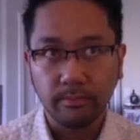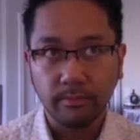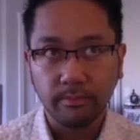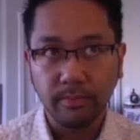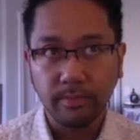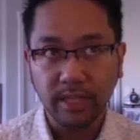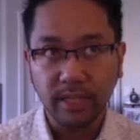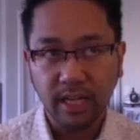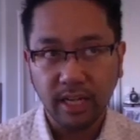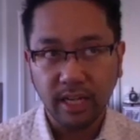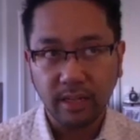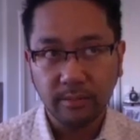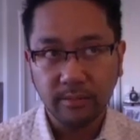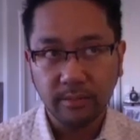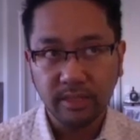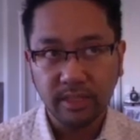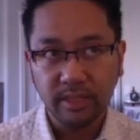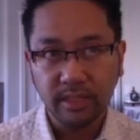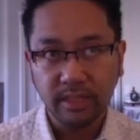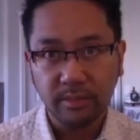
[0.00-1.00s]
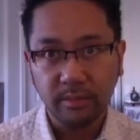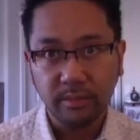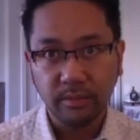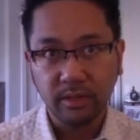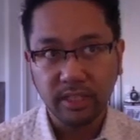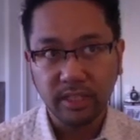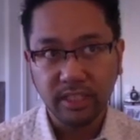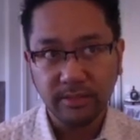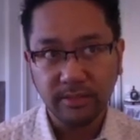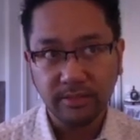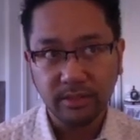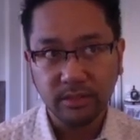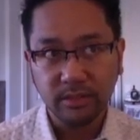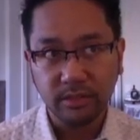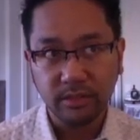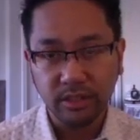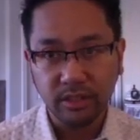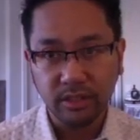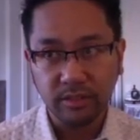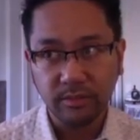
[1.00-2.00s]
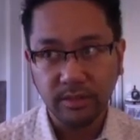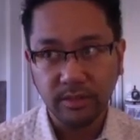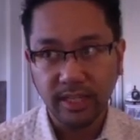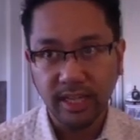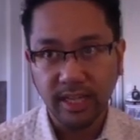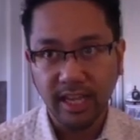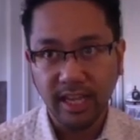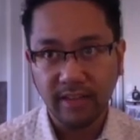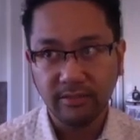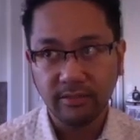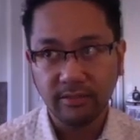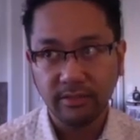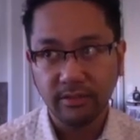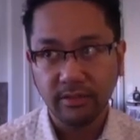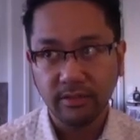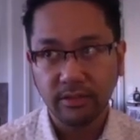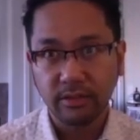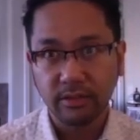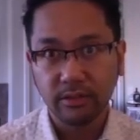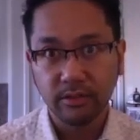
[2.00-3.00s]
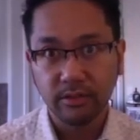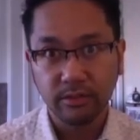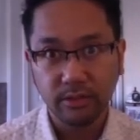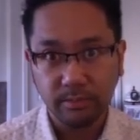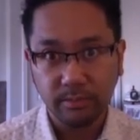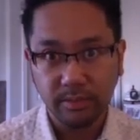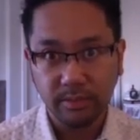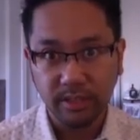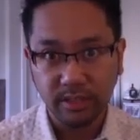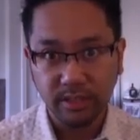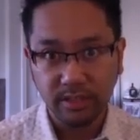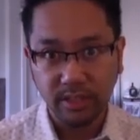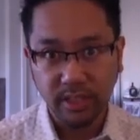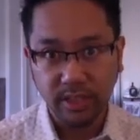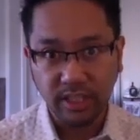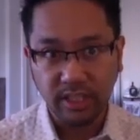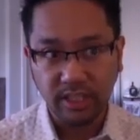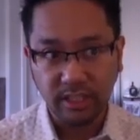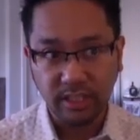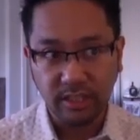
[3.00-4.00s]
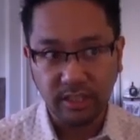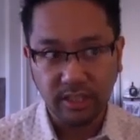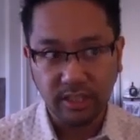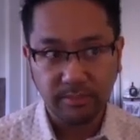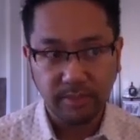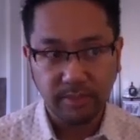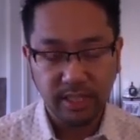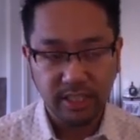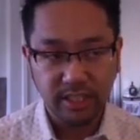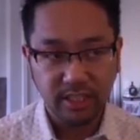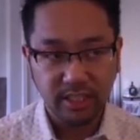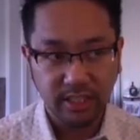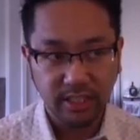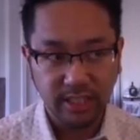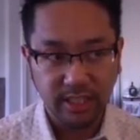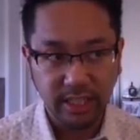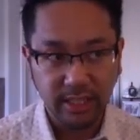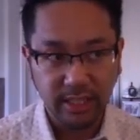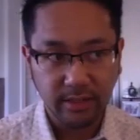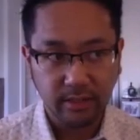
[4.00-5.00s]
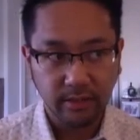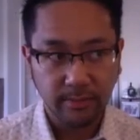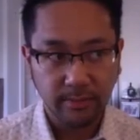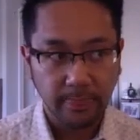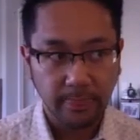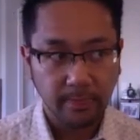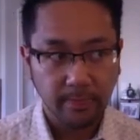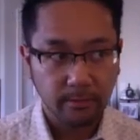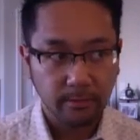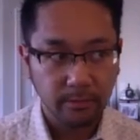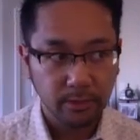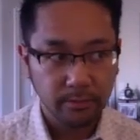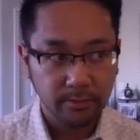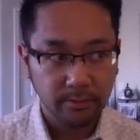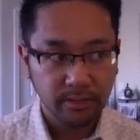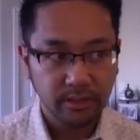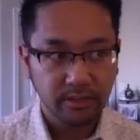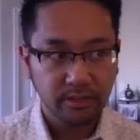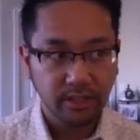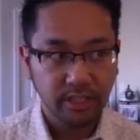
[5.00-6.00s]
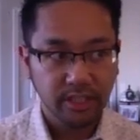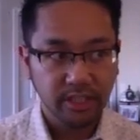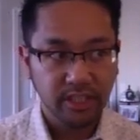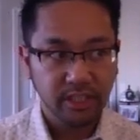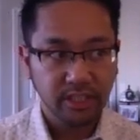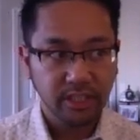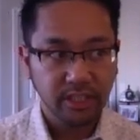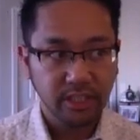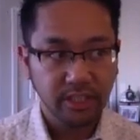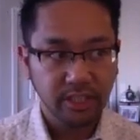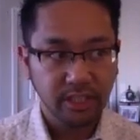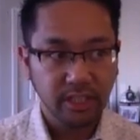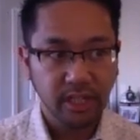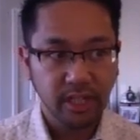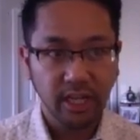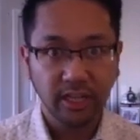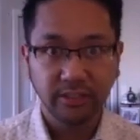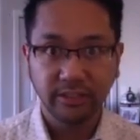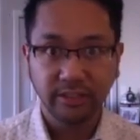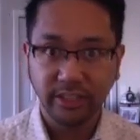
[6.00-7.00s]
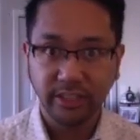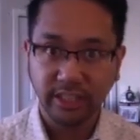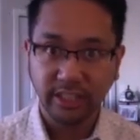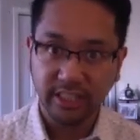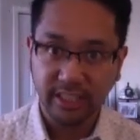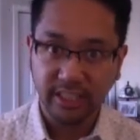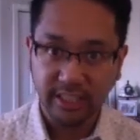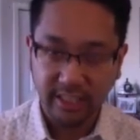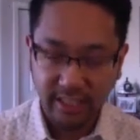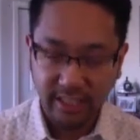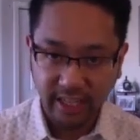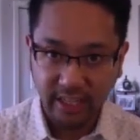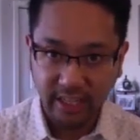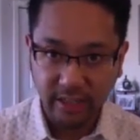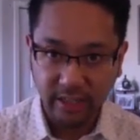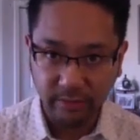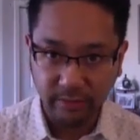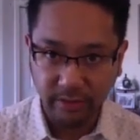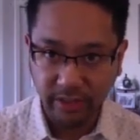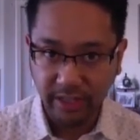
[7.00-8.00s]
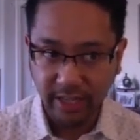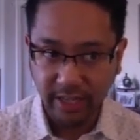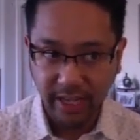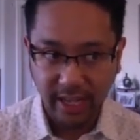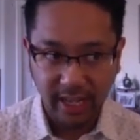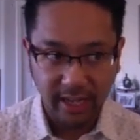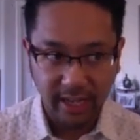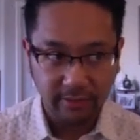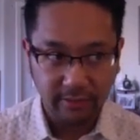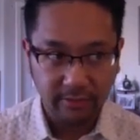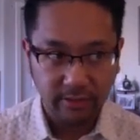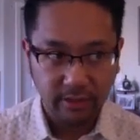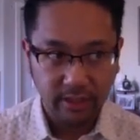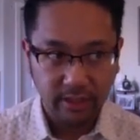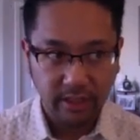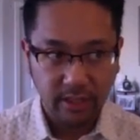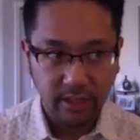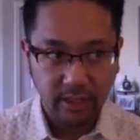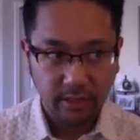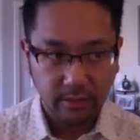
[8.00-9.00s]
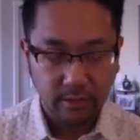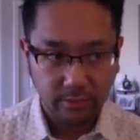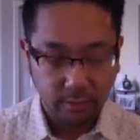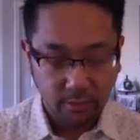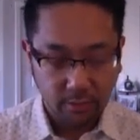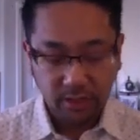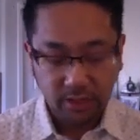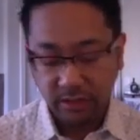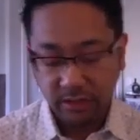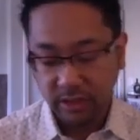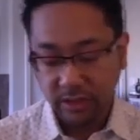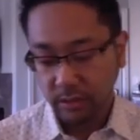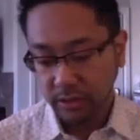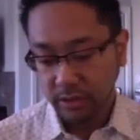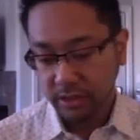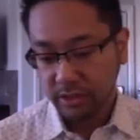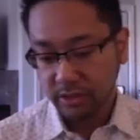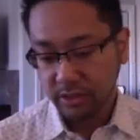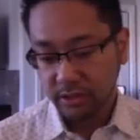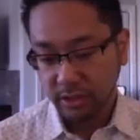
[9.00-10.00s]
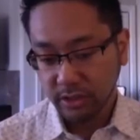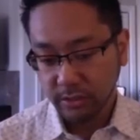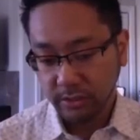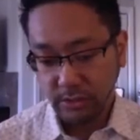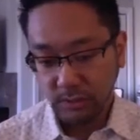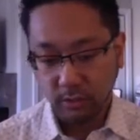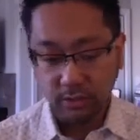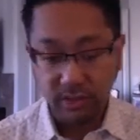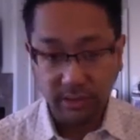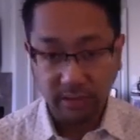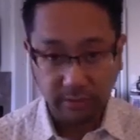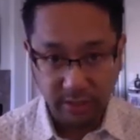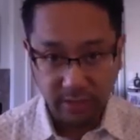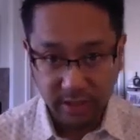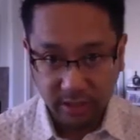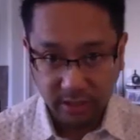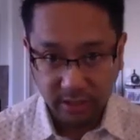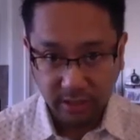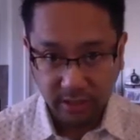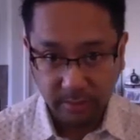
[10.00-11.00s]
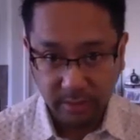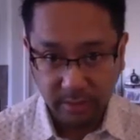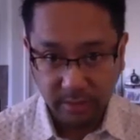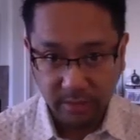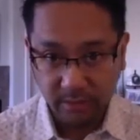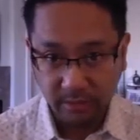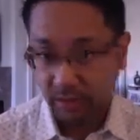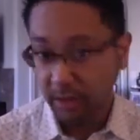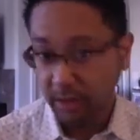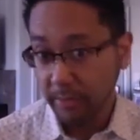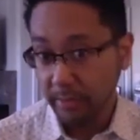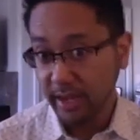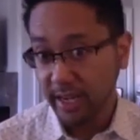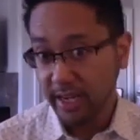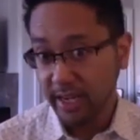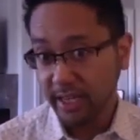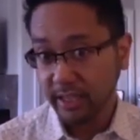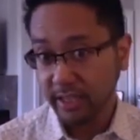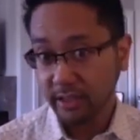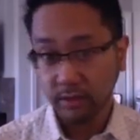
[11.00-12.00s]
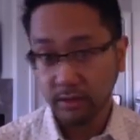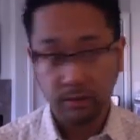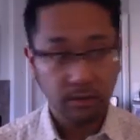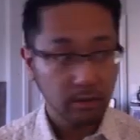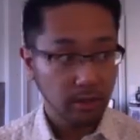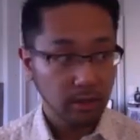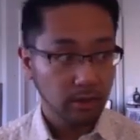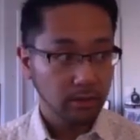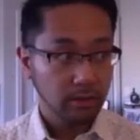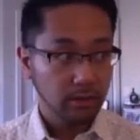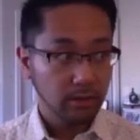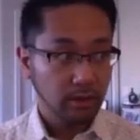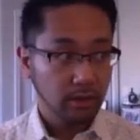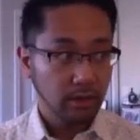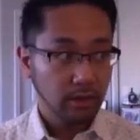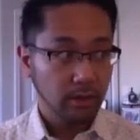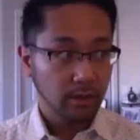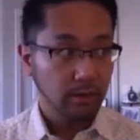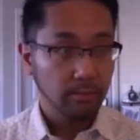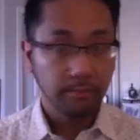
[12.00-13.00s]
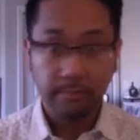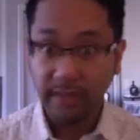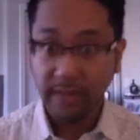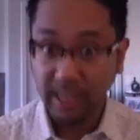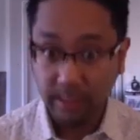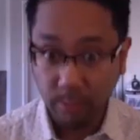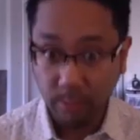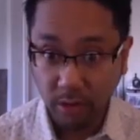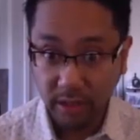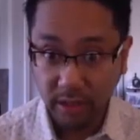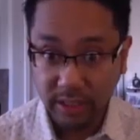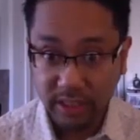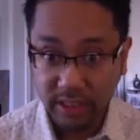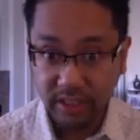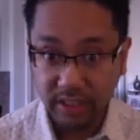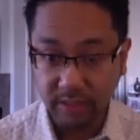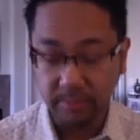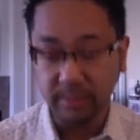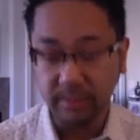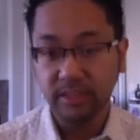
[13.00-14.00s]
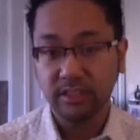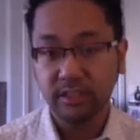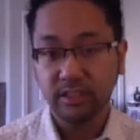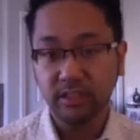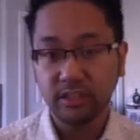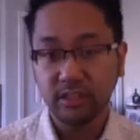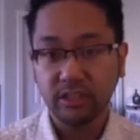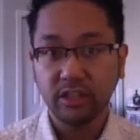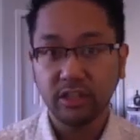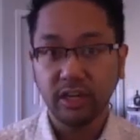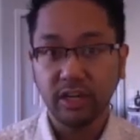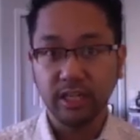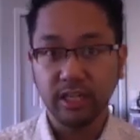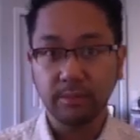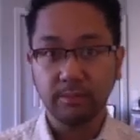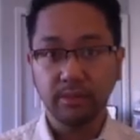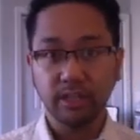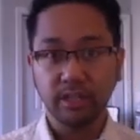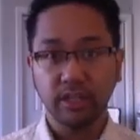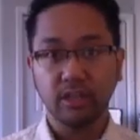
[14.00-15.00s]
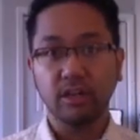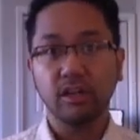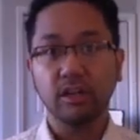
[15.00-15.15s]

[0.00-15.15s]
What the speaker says: becomes a little bit more difficult is when you have group instruction, especially group instruction in a heterogeneous setting where you have, for a string orchestra, 4 different instruments, for a band, many more instruments, and you're trying to put it